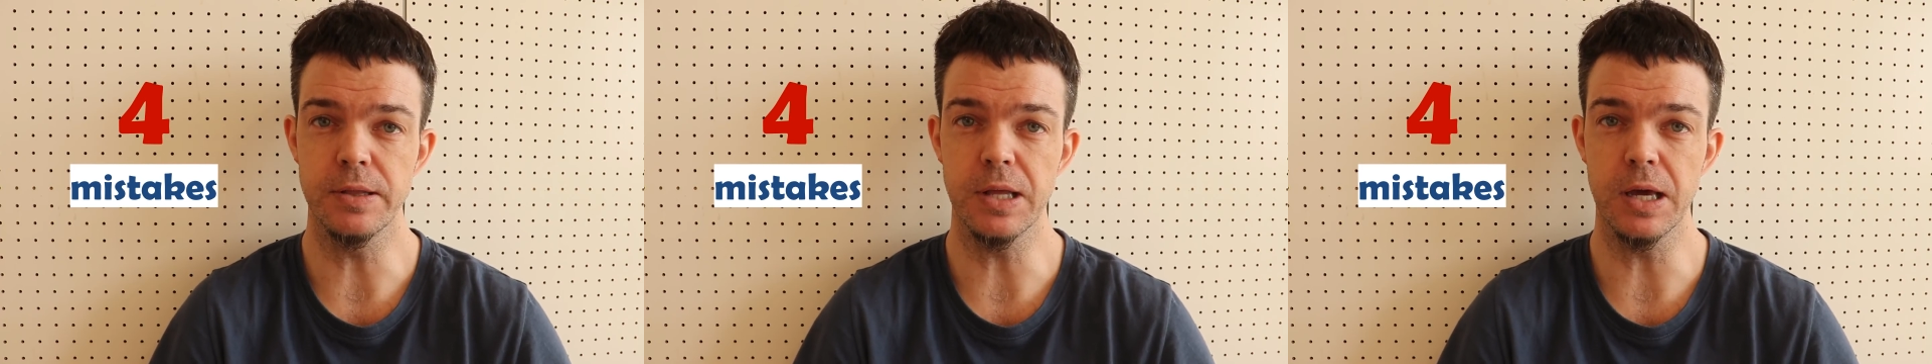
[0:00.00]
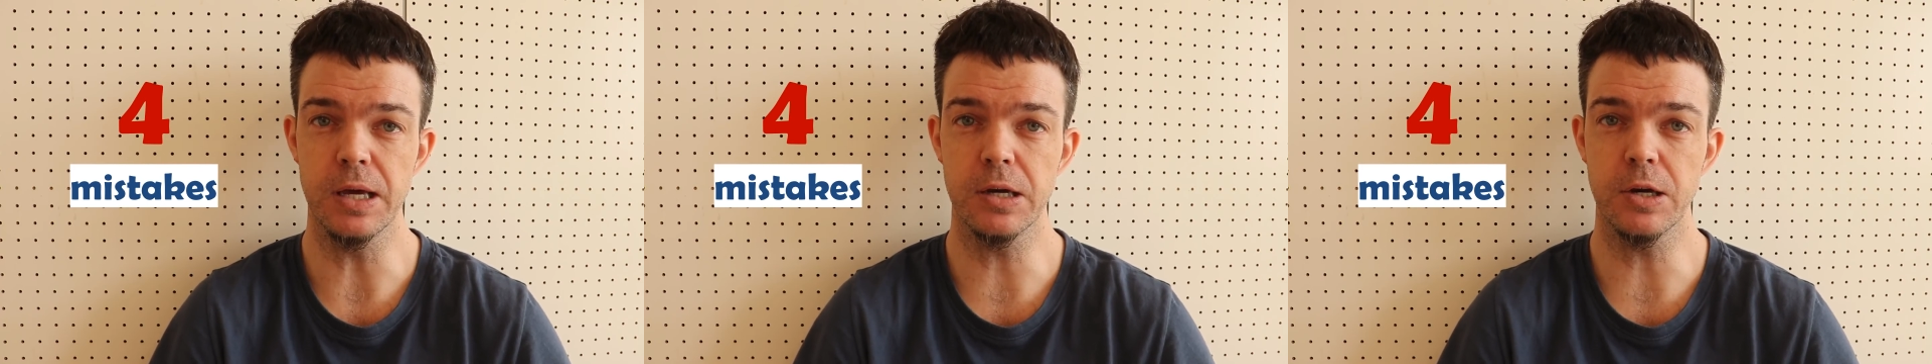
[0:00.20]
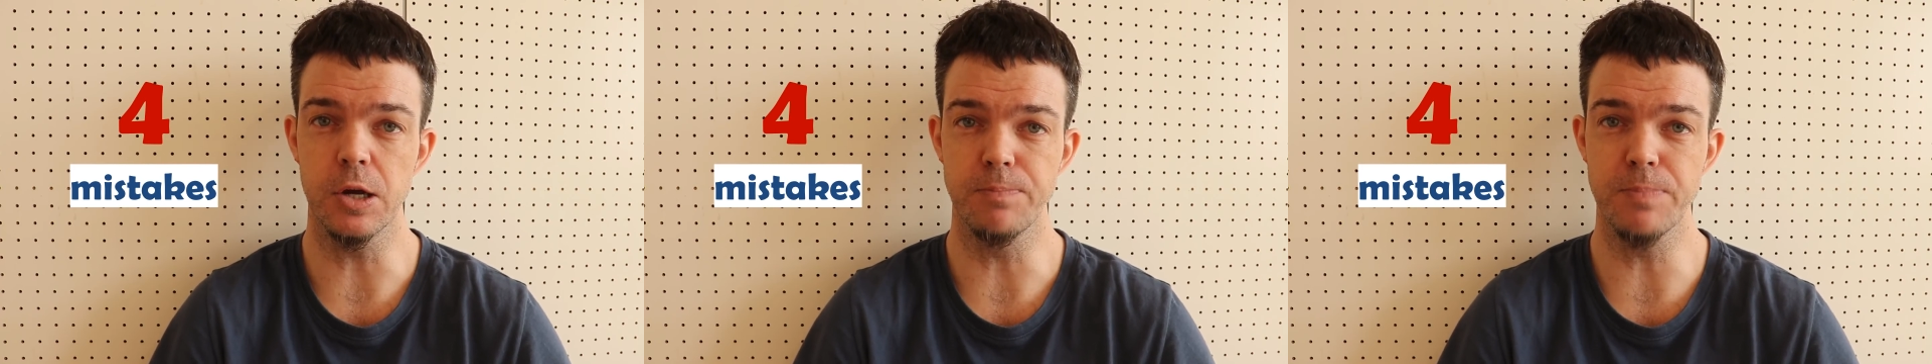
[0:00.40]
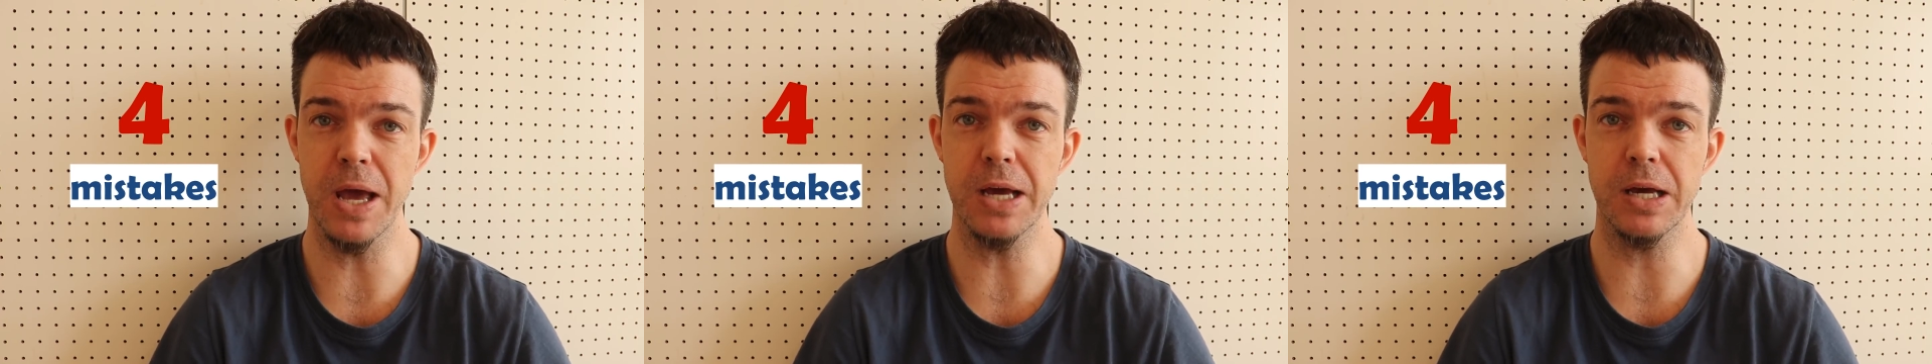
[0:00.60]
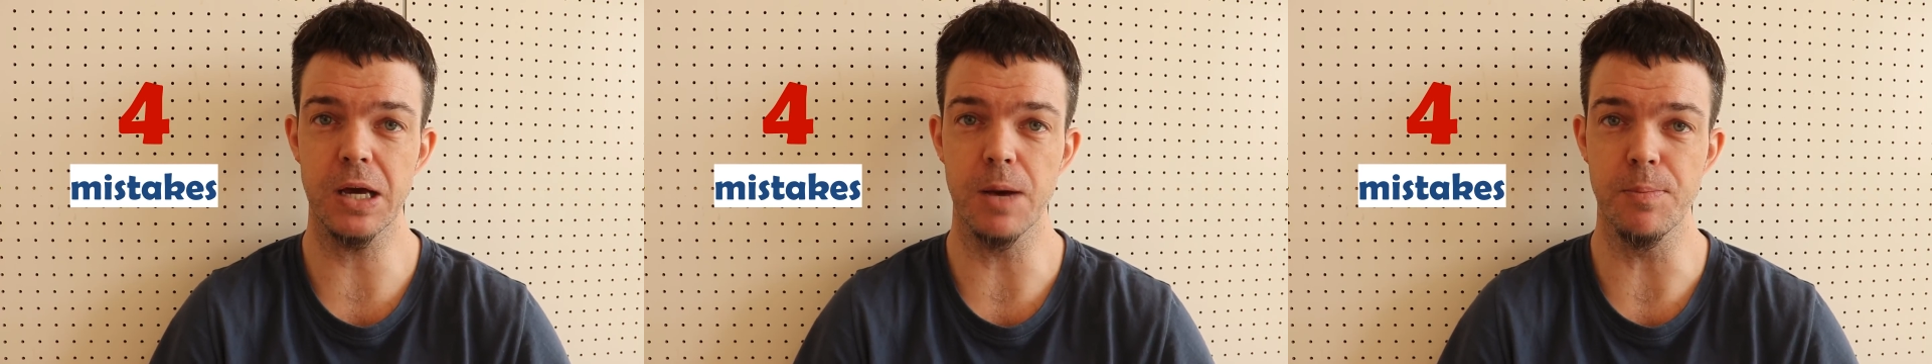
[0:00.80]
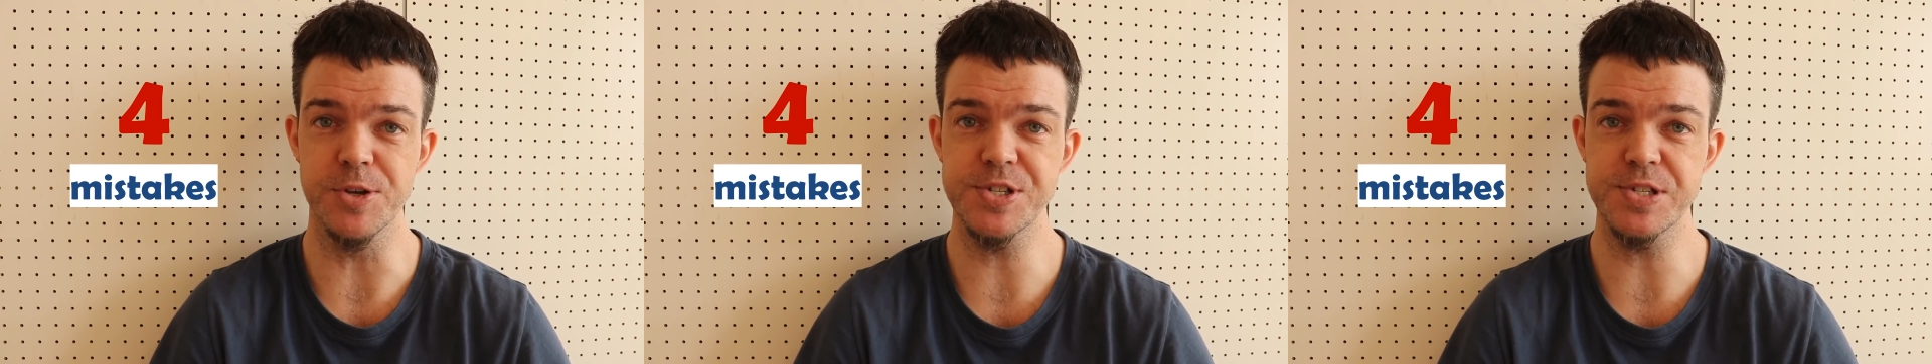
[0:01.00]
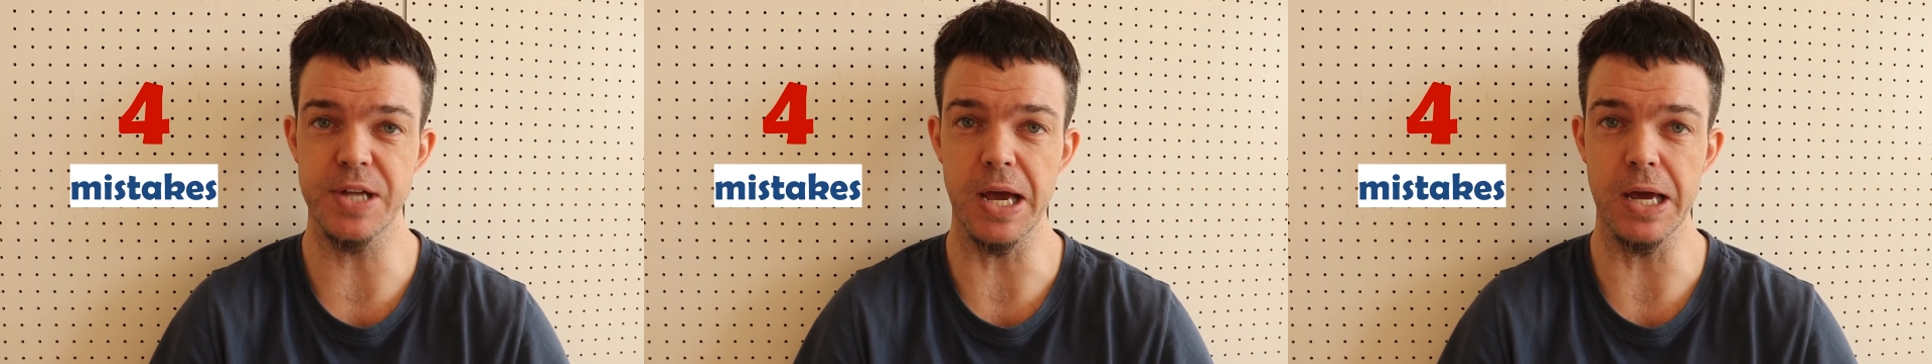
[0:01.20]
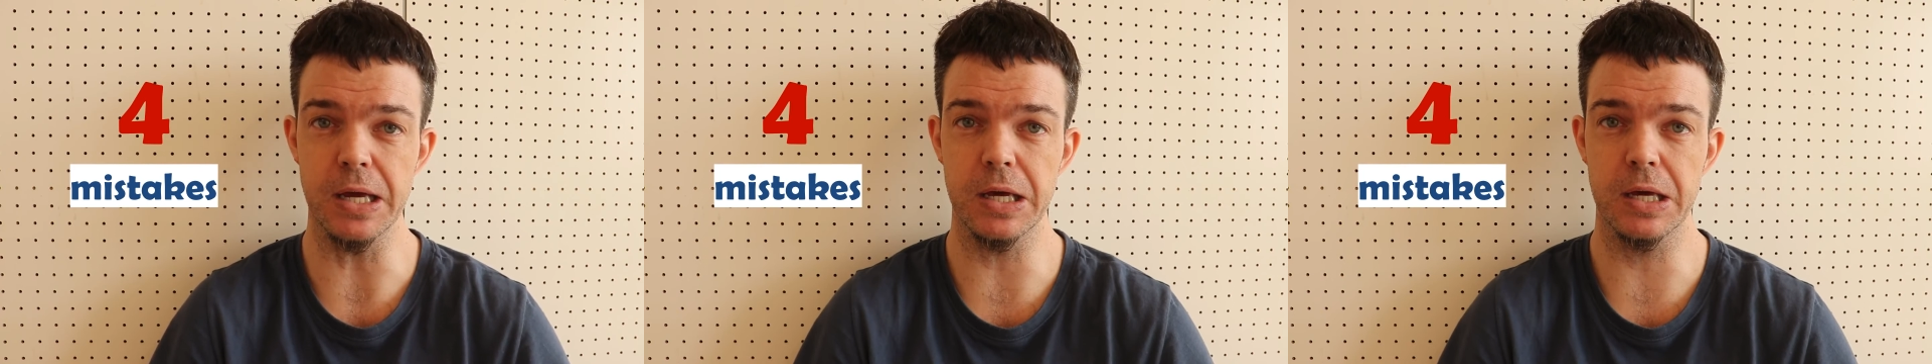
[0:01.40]
they could make a
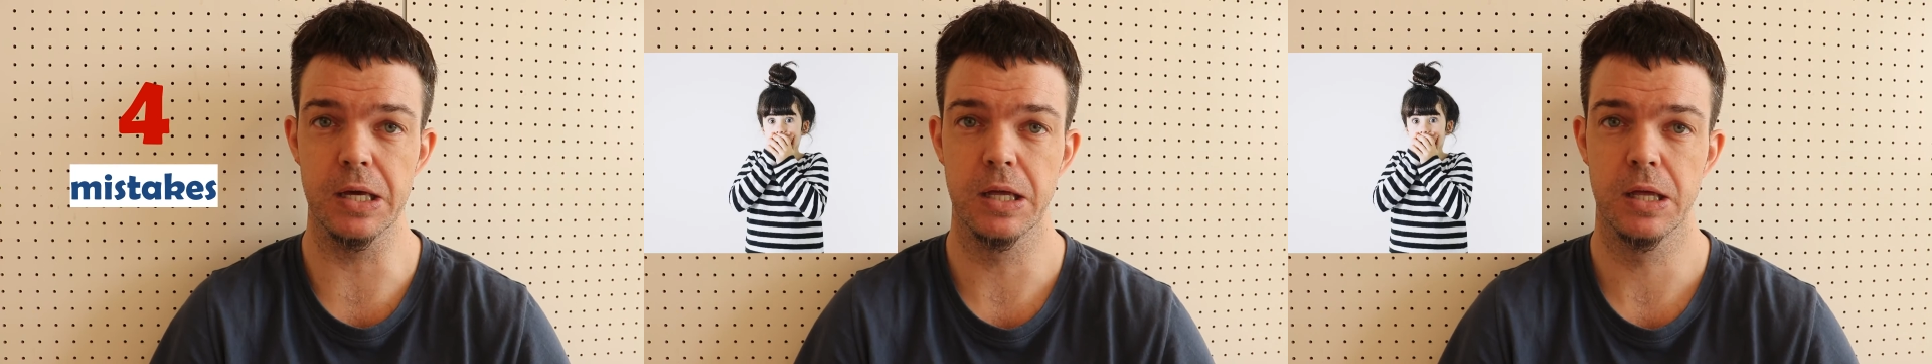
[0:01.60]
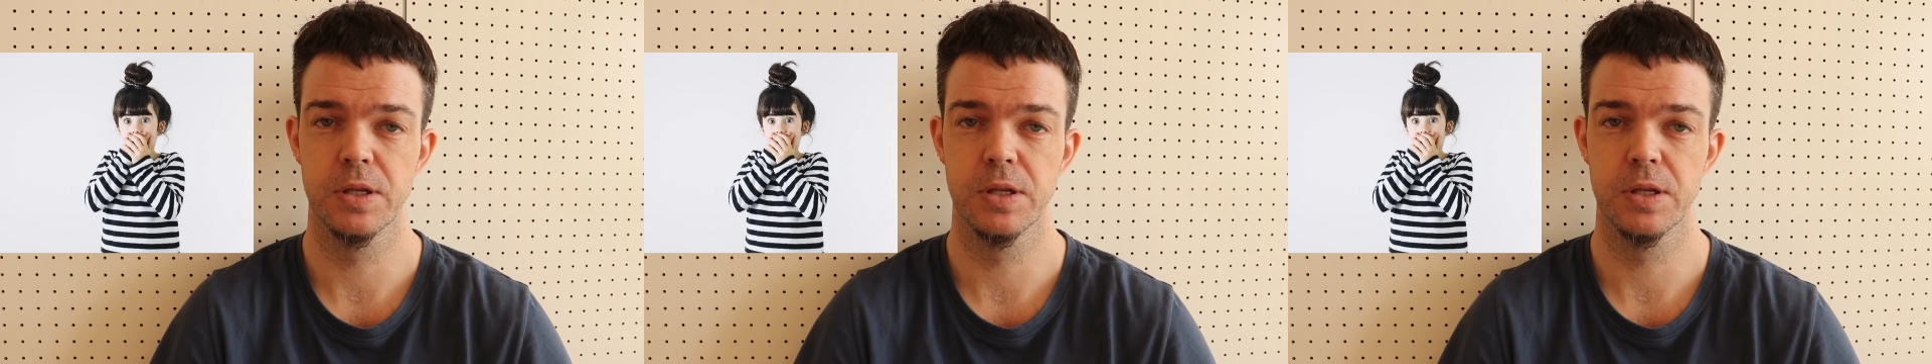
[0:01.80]
mistake